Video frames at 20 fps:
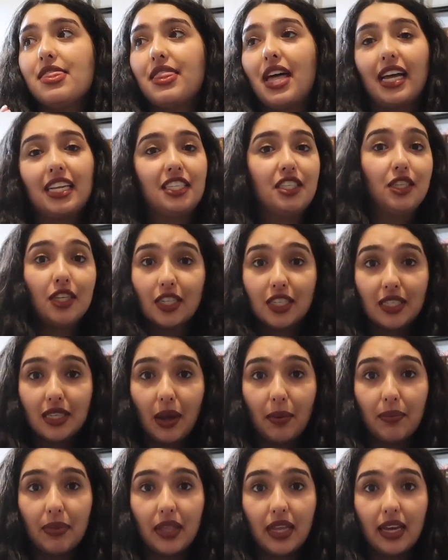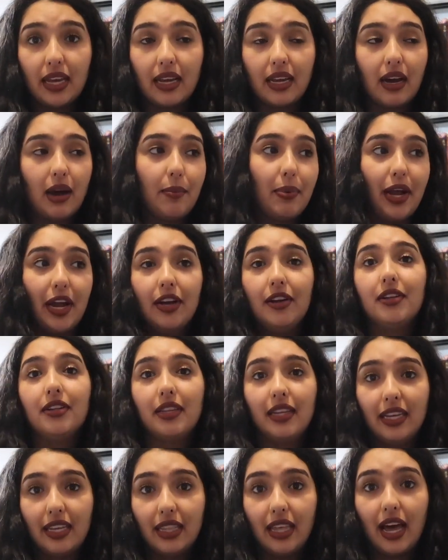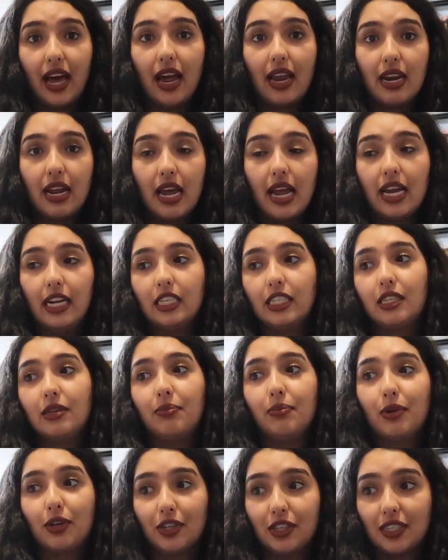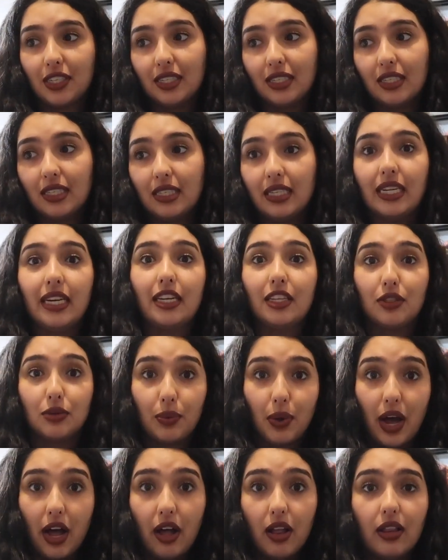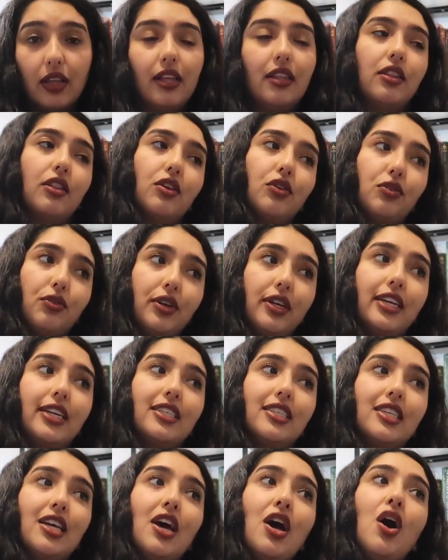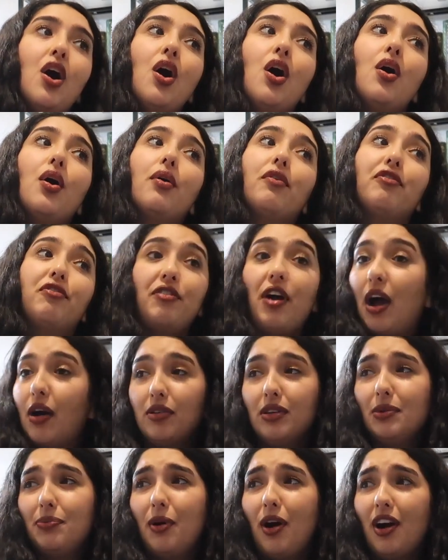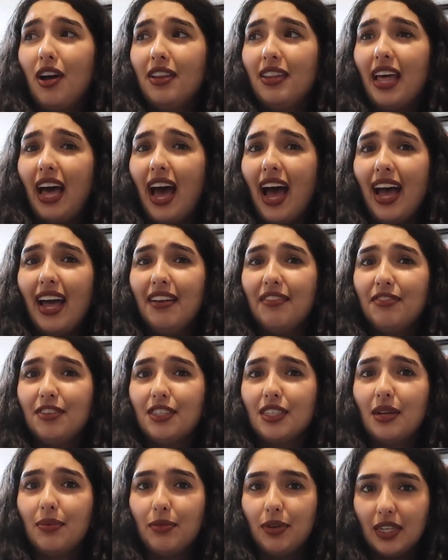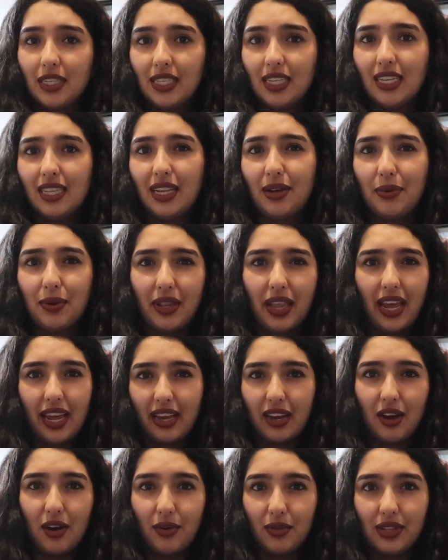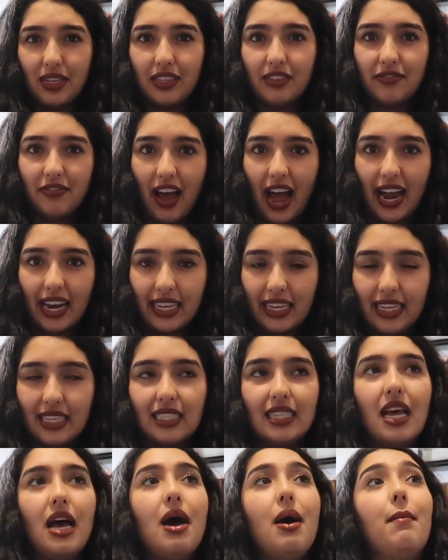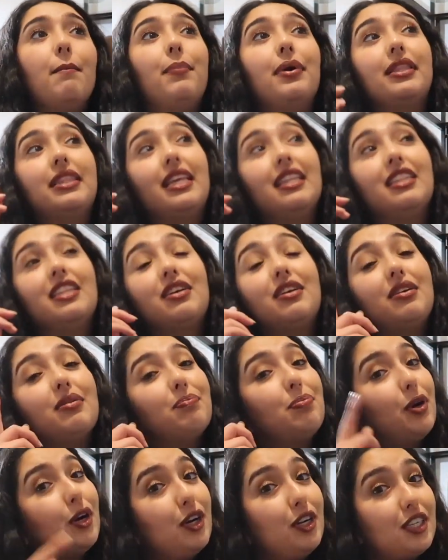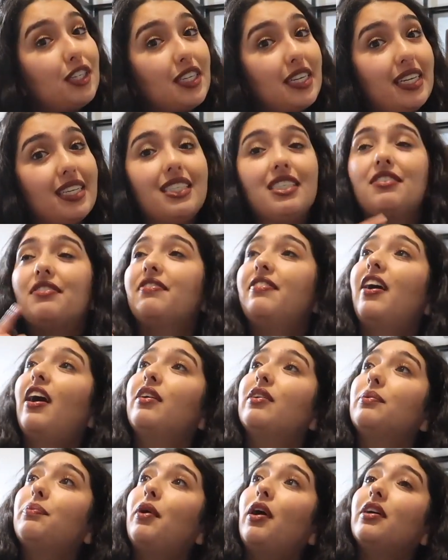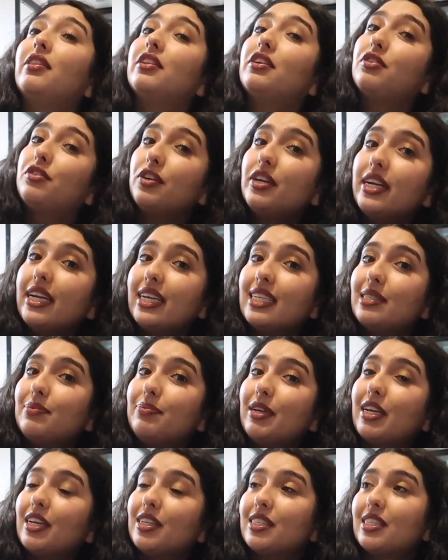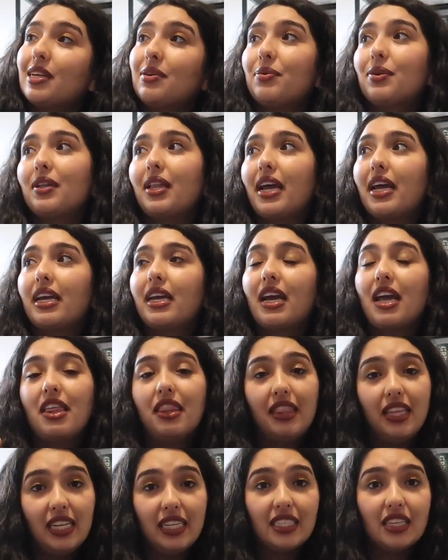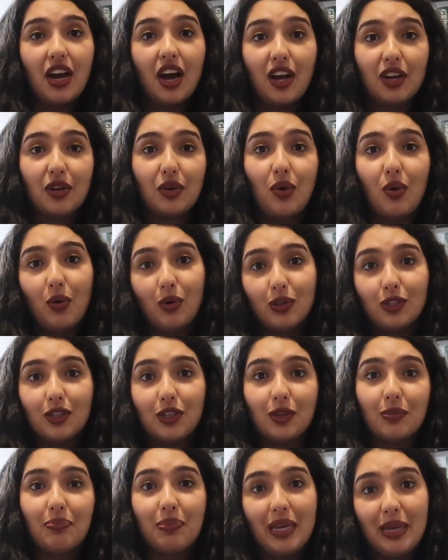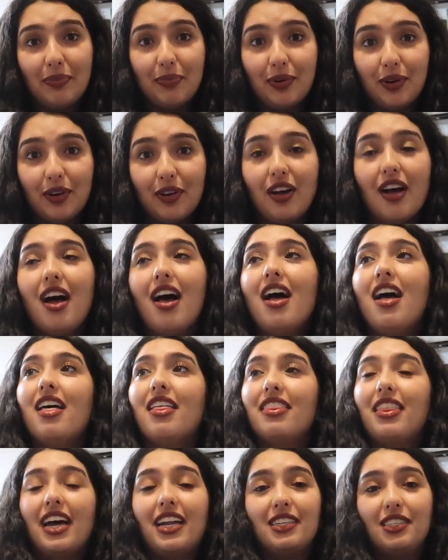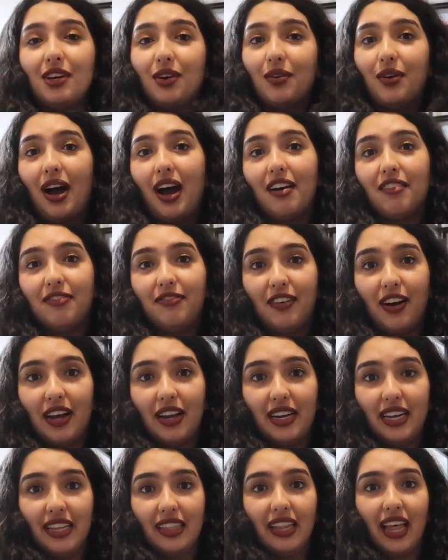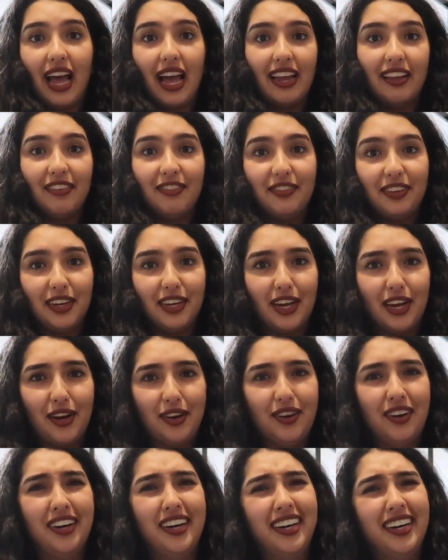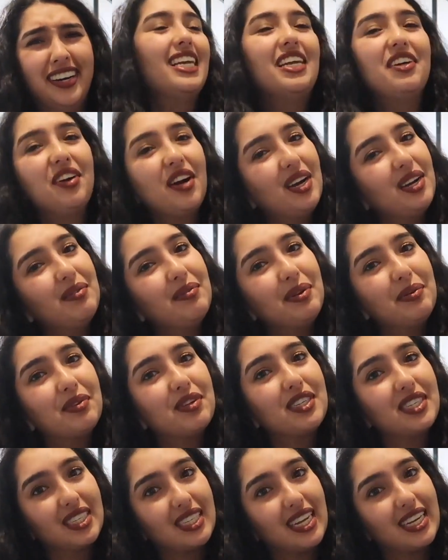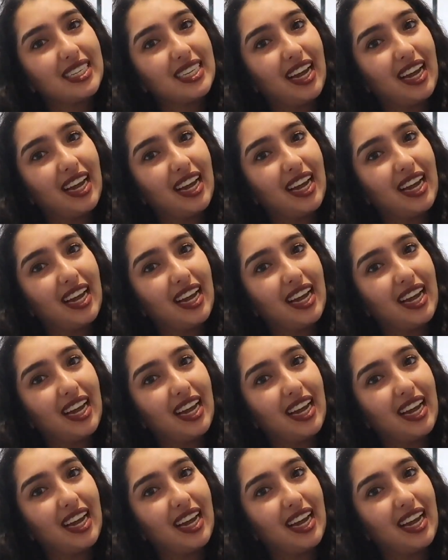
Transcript: that's just something apparently that ancient Persians did as well. And the Greeks frowned upon that for some reason. They were like, oh, these fatties. But then the Persians frowned upon the Greeks because they were like these uncultured people that don't have fun in life, you know? Iranian people just like to